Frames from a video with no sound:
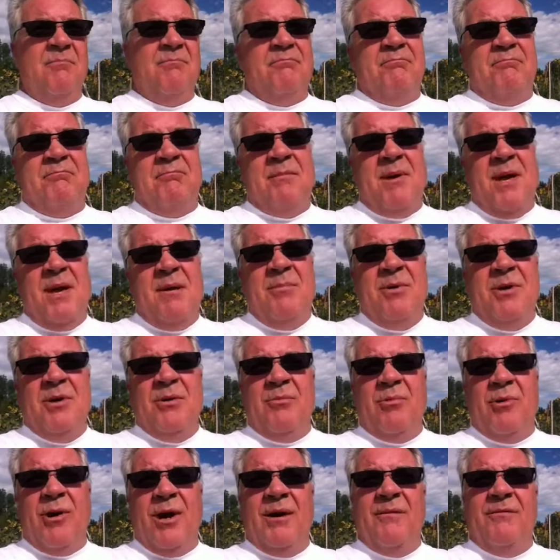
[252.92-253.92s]
Maybe
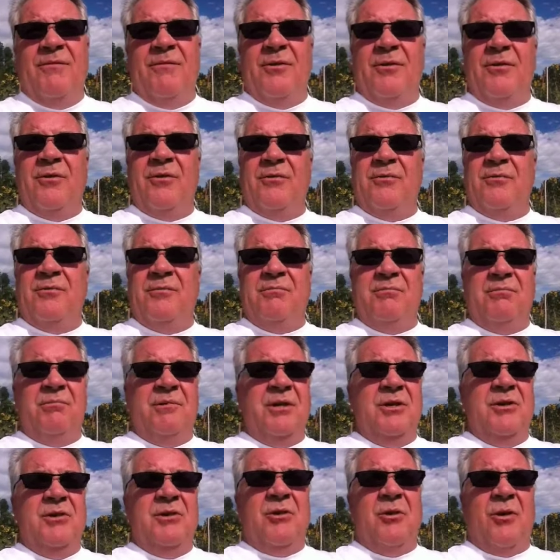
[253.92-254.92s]
you're praying for
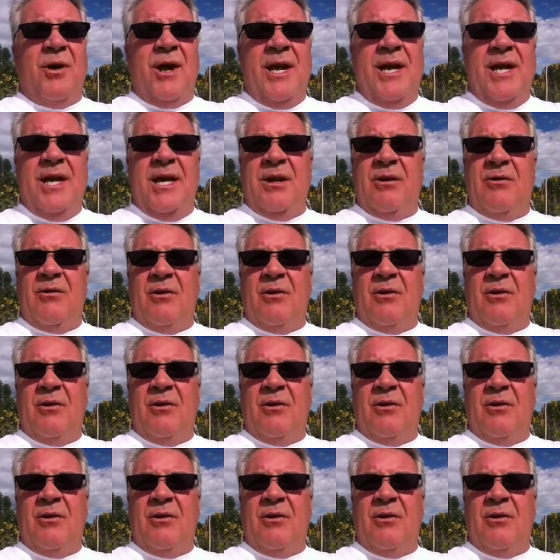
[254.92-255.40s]
the Ukrainian